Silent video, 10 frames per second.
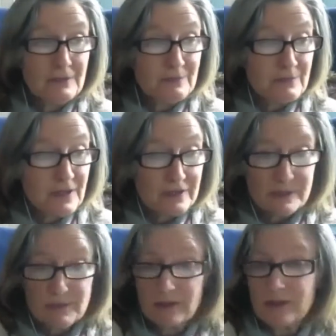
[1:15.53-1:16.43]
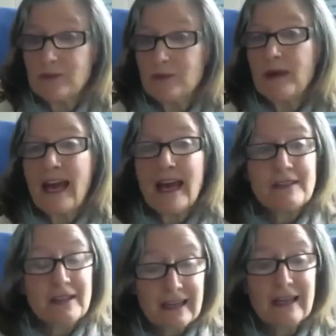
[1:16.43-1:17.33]
their spiritual path
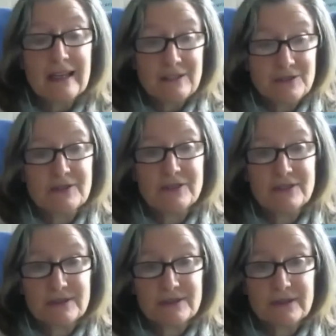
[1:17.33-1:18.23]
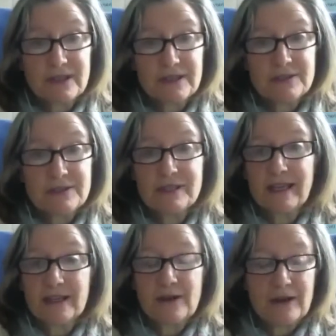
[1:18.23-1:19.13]
like I used to do. I used to
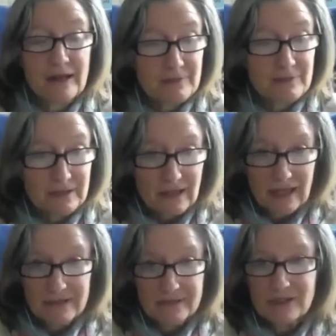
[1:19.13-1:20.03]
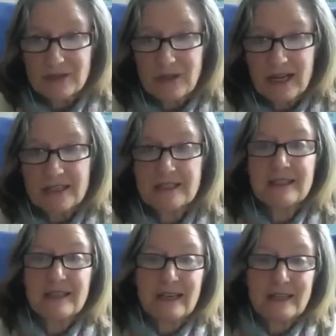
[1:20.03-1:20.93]
get caught up in a lot of stress, and
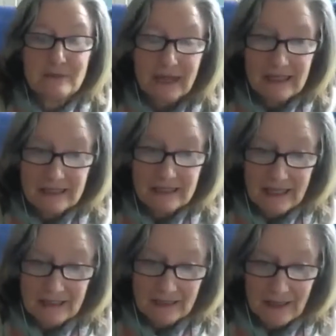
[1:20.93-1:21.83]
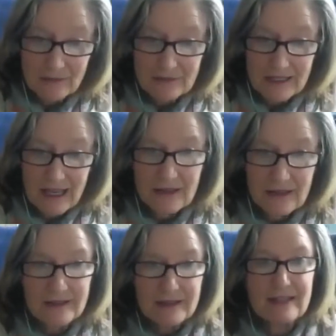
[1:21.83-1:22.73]
then I'd meditate and calm
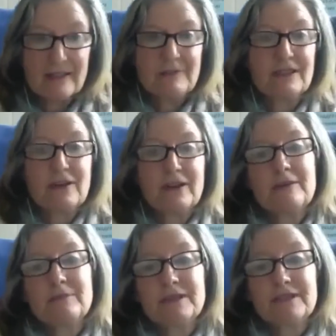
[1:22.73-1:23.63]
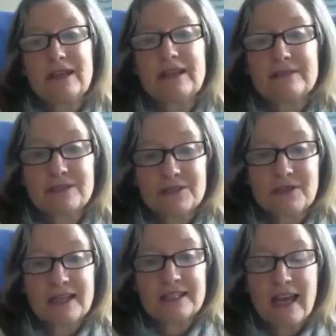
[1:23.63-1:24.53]
down, and then I'd be caught up in a lot of stress.